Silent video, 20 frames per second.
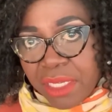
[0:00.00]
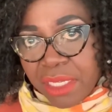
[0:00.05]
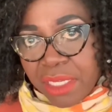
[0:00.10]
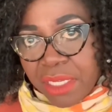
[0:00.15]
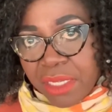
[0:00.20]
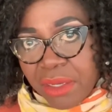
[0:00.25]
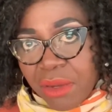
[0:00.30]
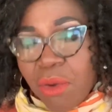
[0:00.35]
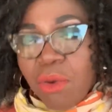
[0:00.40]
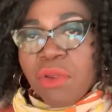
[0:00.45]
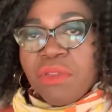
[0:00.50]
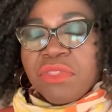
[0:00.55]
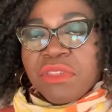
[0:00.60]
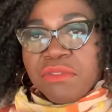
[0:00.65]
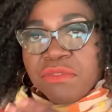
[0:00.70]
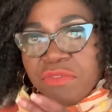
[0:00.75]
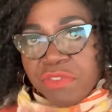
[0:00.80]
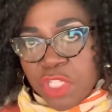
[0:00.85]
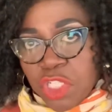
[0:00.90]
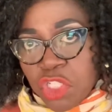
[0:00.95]
or the
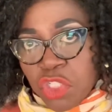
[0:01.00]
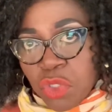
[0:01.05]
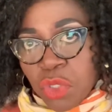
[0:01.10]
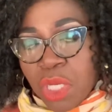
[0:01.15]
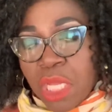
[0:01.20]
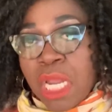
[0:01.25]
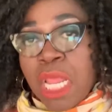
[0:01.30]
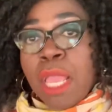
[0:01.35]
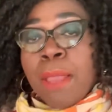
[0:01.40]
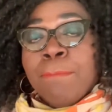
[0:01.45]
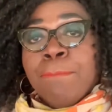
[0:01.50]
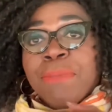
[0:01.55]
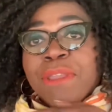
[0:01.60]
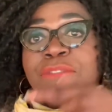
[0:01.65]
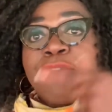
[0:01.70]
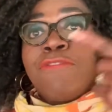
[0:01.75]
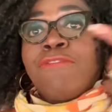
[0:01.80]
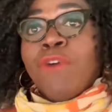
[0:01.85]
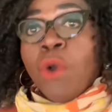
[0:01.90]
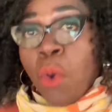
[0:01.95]
visual
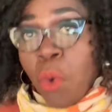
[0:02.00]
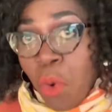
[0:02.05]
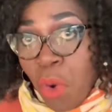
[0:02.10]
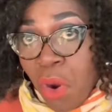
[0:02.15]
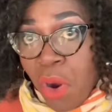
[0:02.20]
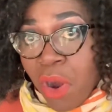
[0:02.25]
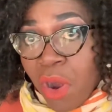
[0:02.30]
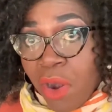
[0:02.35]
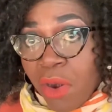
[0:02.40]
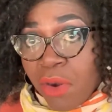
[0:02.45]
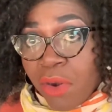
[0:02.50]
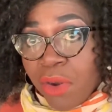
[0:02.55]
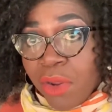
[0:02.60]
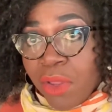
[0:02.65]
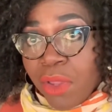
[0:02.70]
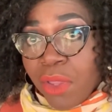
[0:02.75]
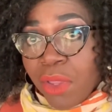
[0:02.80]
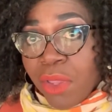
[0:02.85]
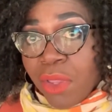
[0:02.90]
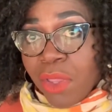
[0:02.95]
before
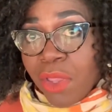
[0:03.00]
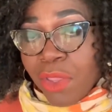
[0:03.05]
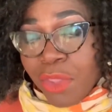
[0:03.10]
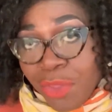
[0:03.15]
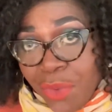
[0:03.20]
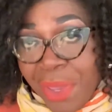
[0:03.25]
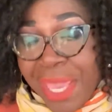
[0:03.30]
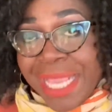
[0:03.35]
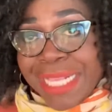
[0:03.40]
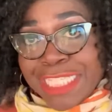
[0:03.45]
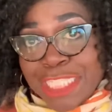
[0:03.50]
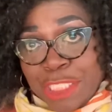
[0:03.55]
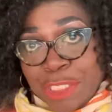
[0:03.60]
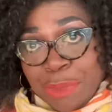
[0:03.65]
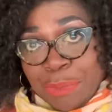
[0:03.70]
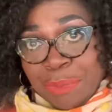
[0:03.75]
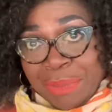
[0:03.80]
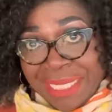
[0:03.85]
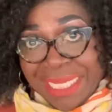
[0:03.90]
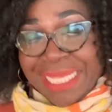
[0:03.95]
you
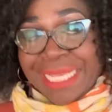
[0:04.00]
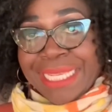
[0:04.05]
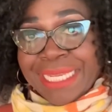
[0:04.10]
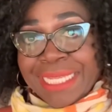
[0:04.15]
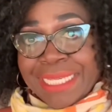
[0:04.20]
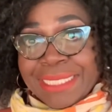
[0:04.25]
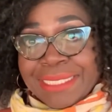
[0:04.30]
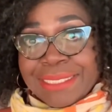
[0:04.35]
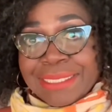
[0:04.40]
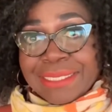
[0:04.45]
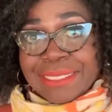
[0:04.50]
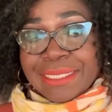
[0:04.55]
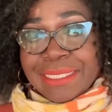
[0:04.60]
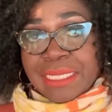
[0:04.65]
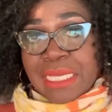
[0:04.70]
explain it.